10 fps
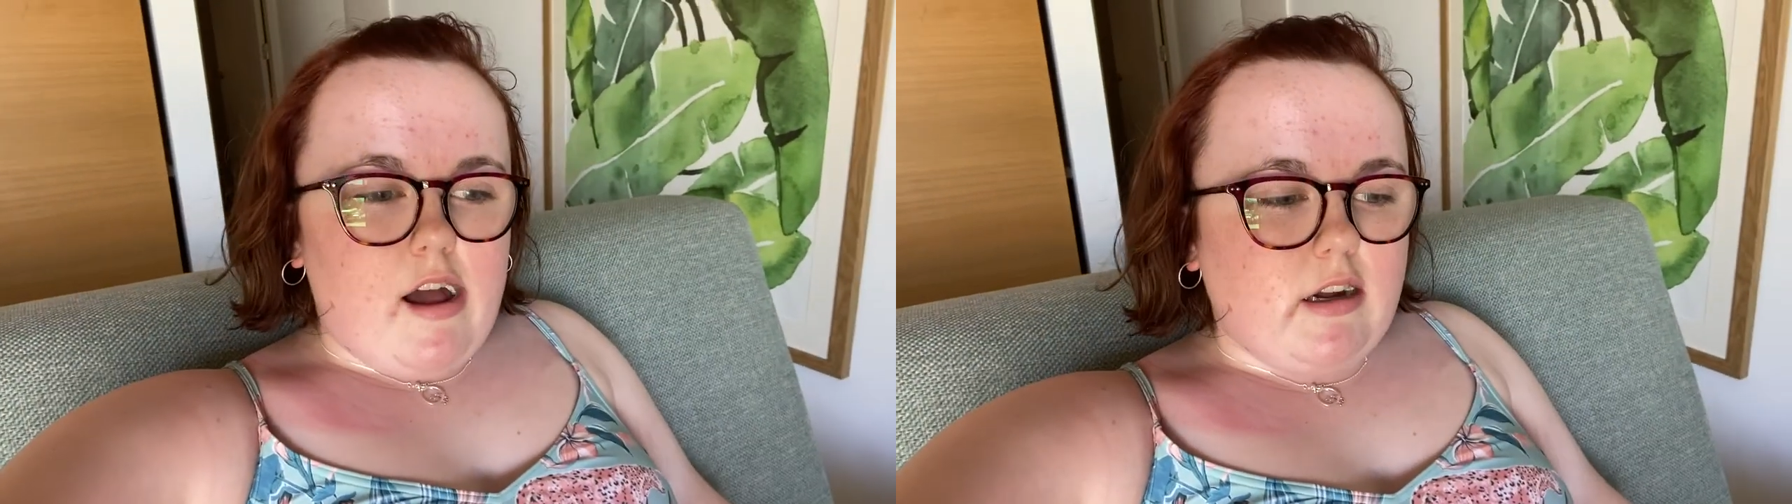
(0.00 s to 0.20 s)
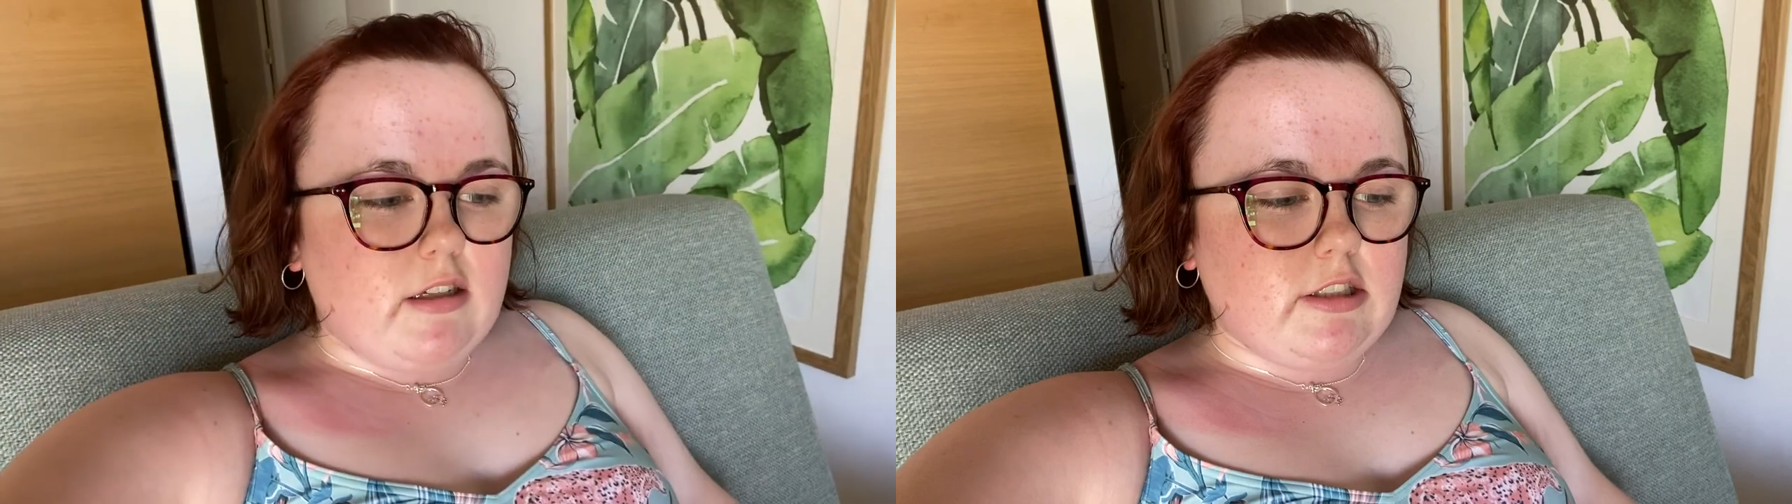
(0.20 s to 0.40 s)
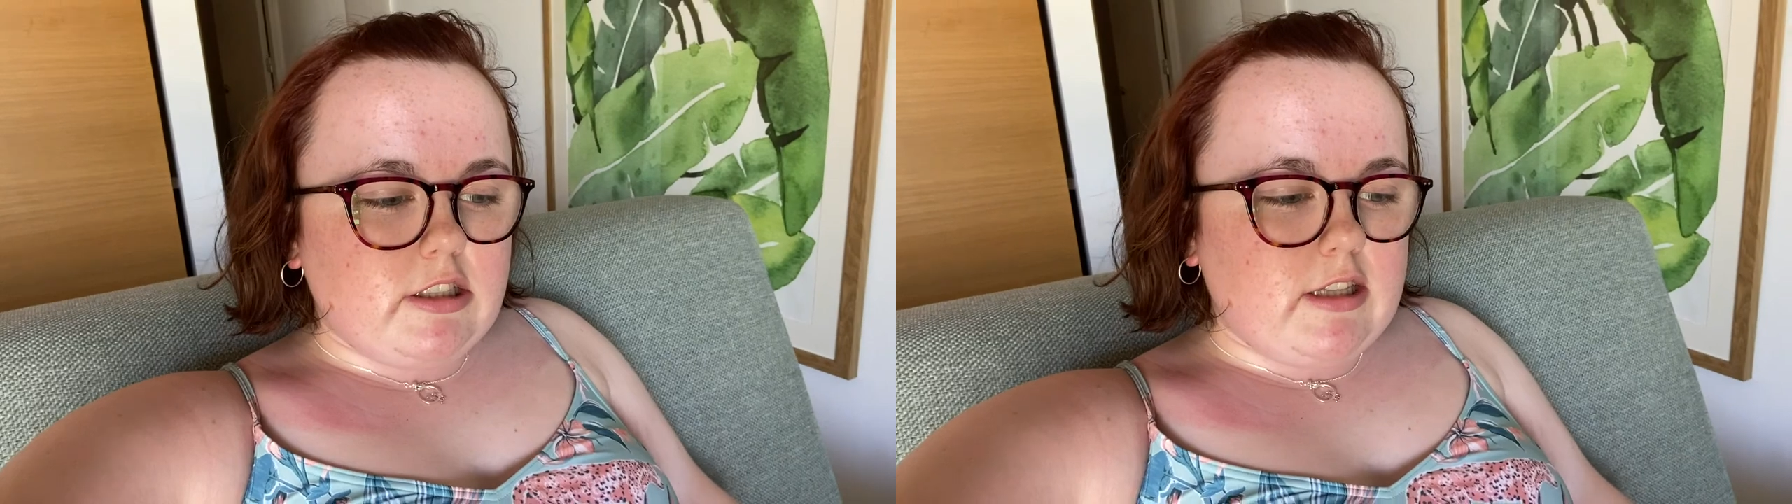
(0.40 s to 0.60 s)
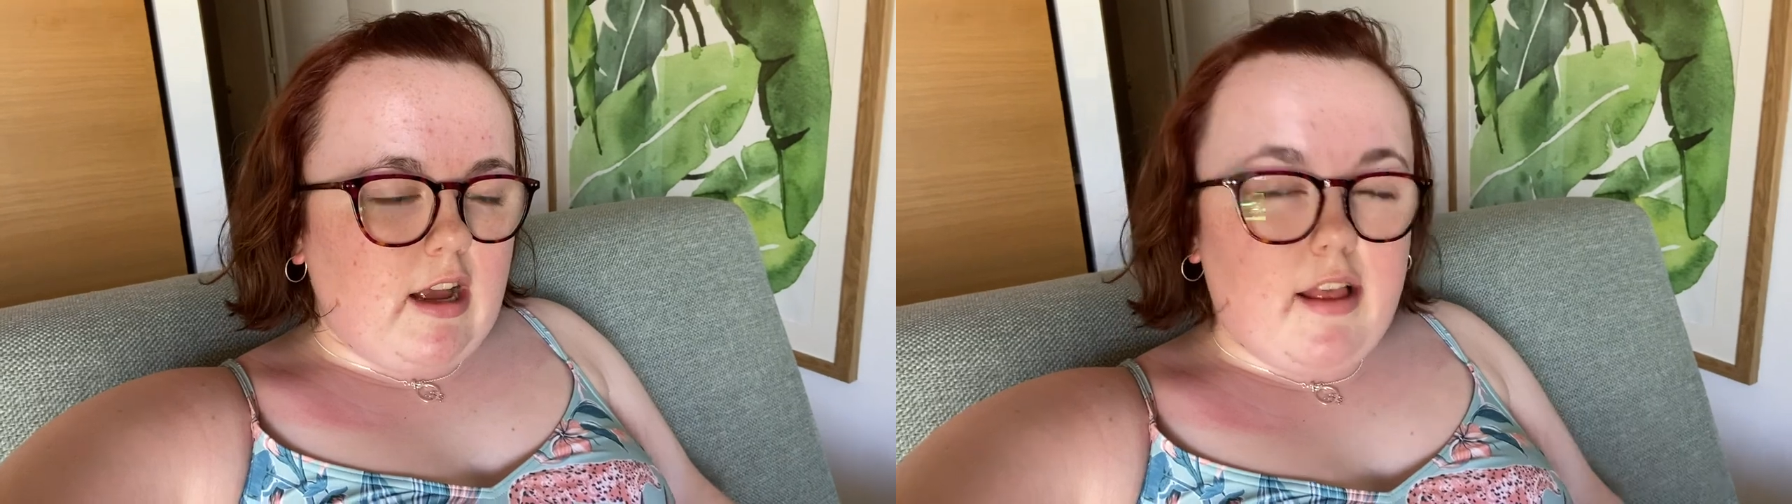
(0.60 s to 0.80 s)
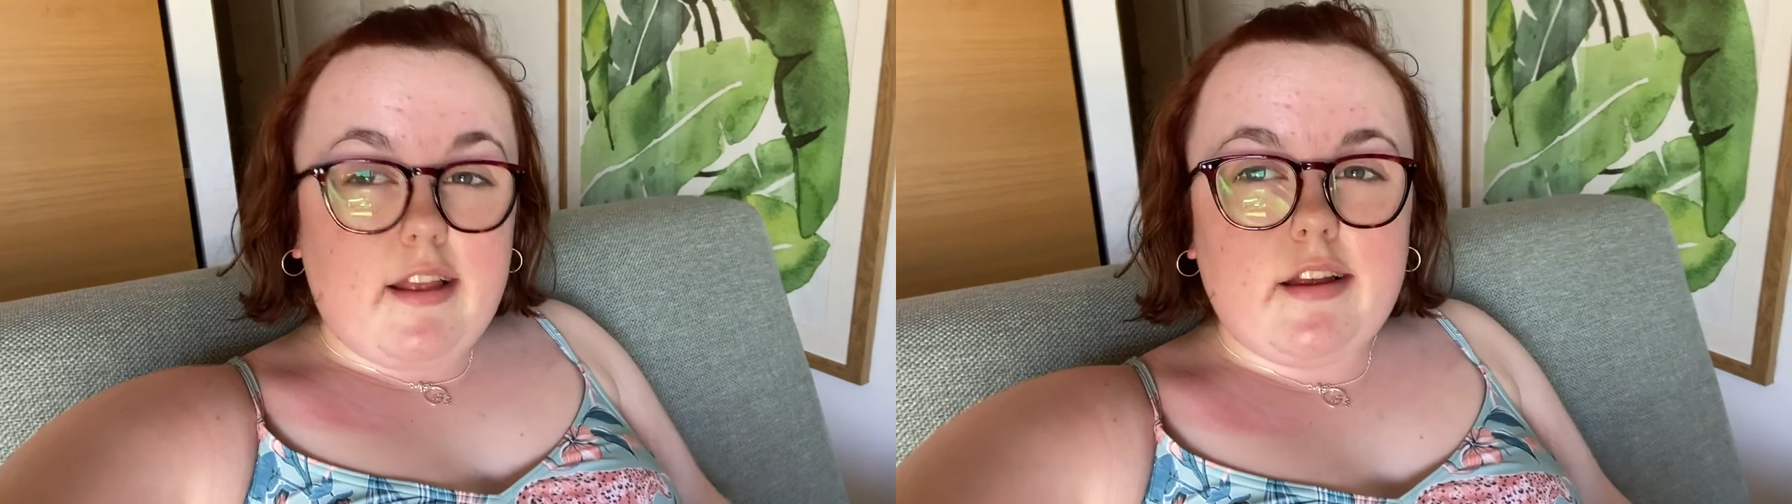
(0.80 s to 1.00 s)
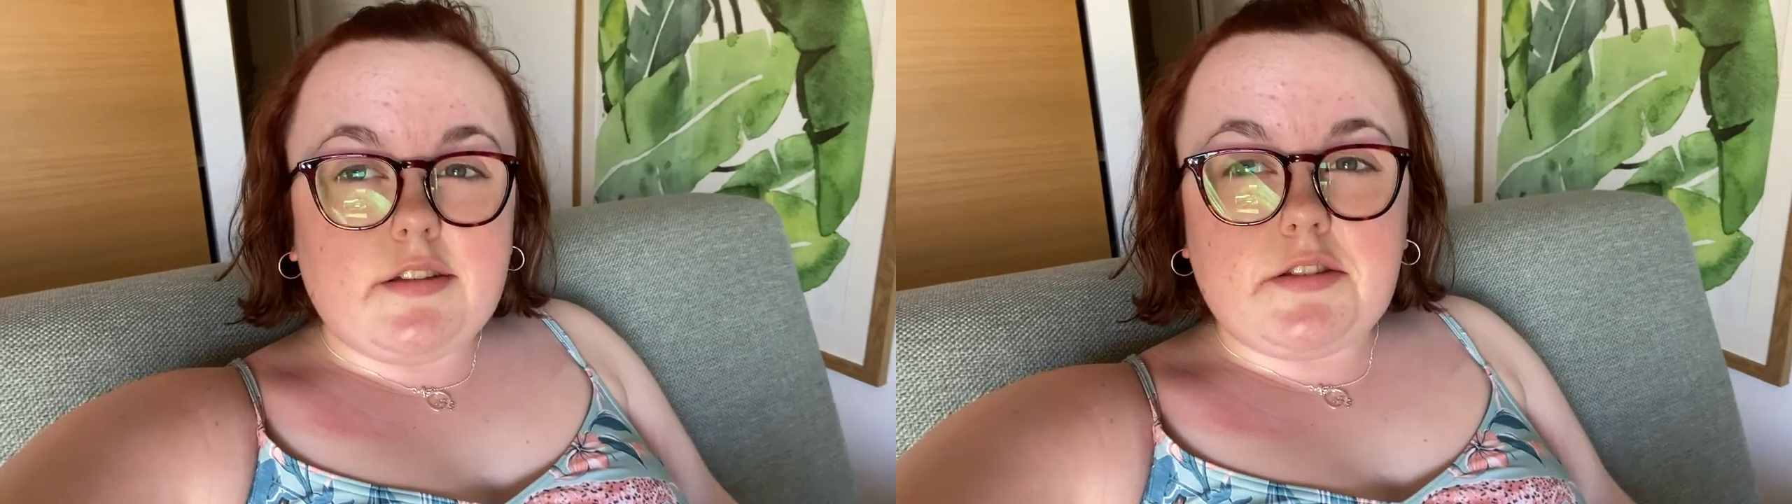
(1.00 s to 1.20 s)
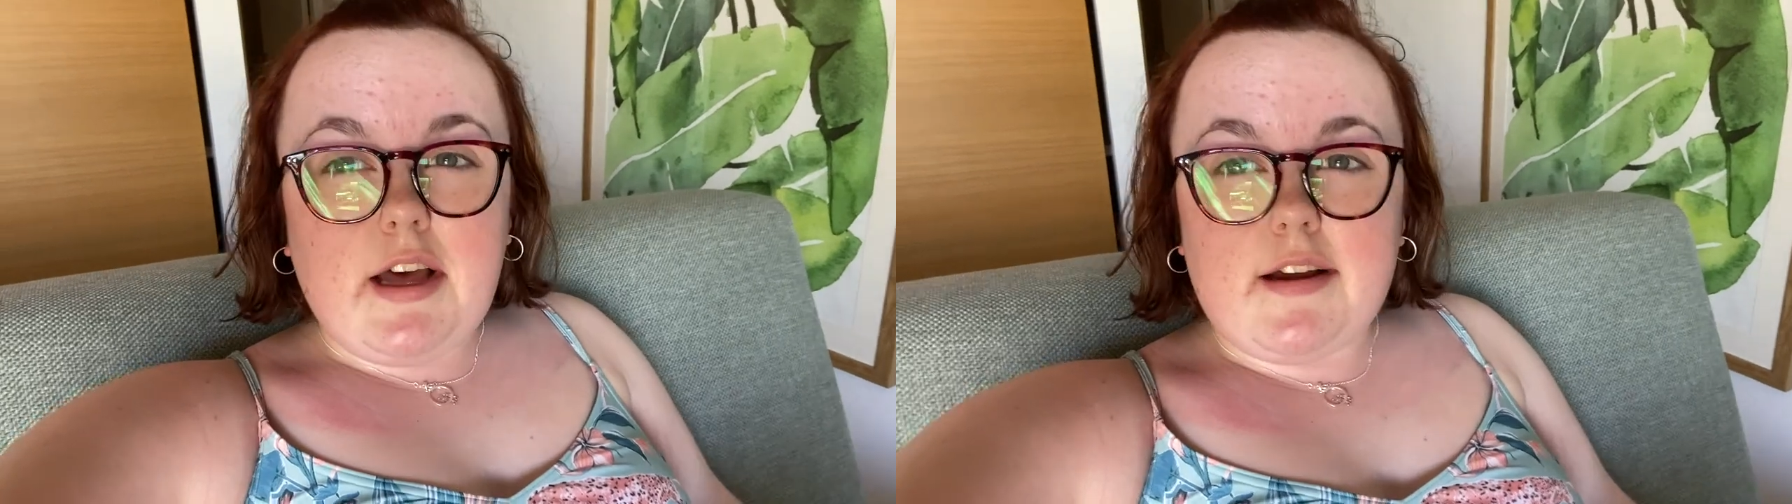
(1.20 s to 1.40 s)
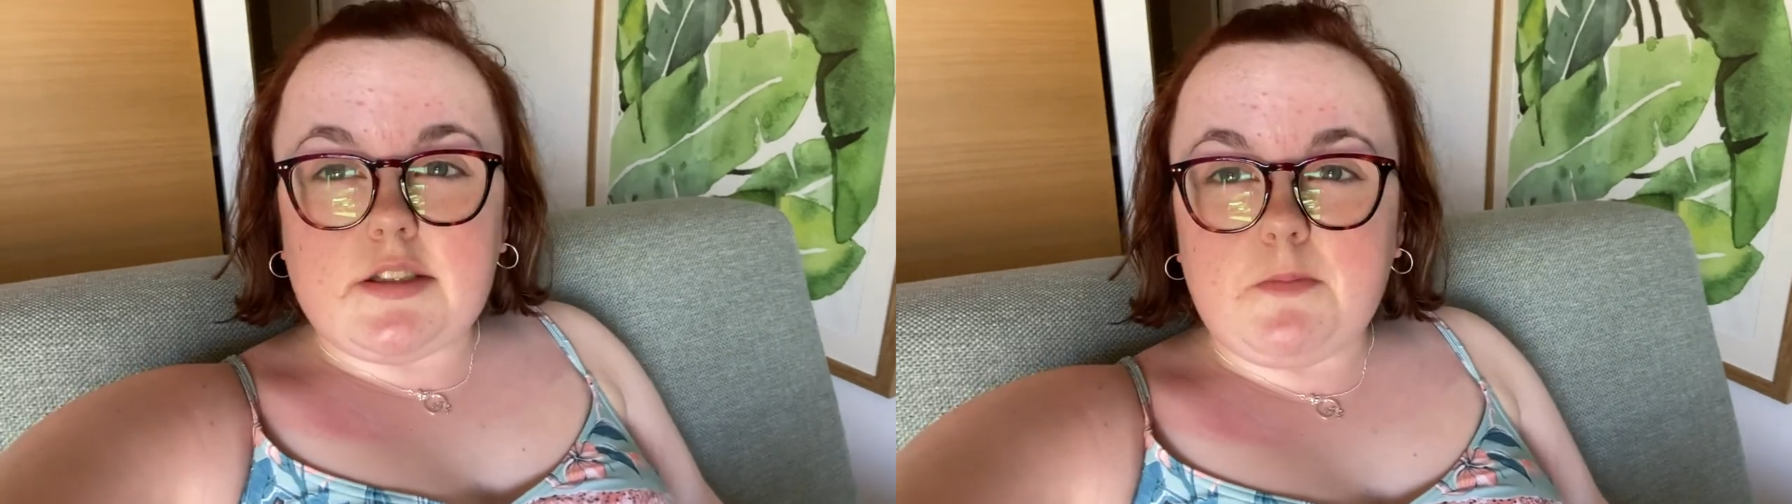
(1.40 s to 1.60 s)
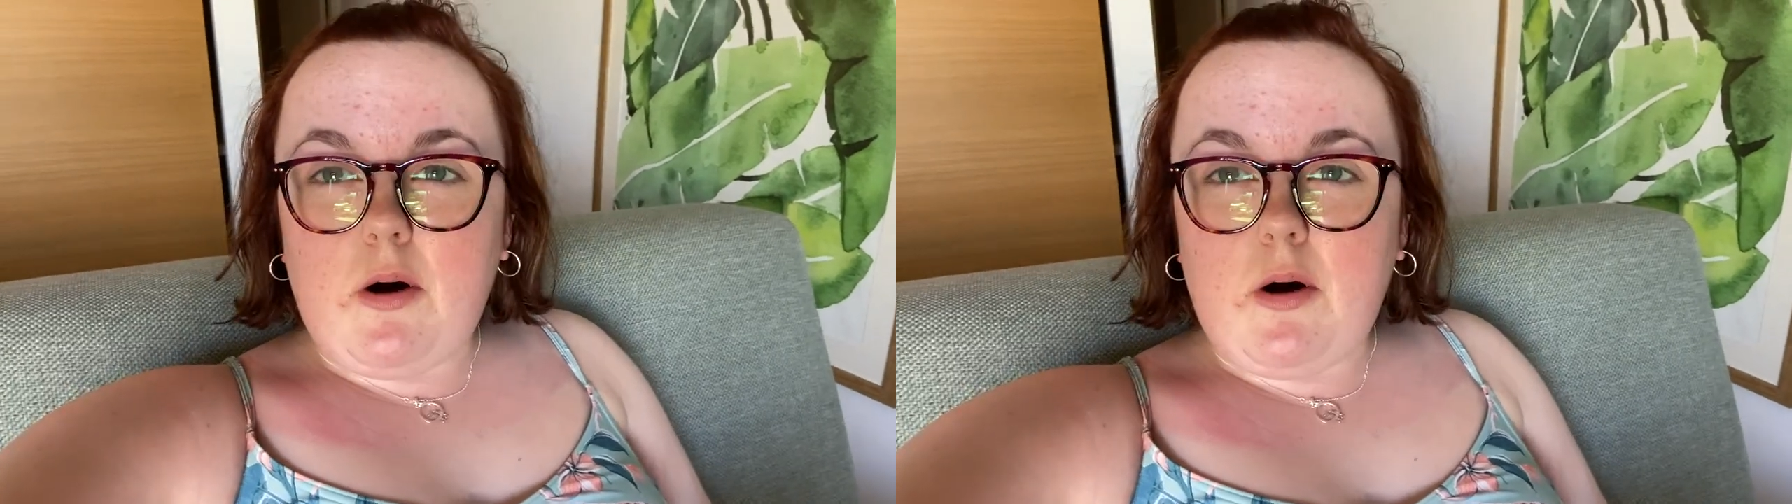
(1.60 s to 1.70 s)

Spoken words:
I just think that's my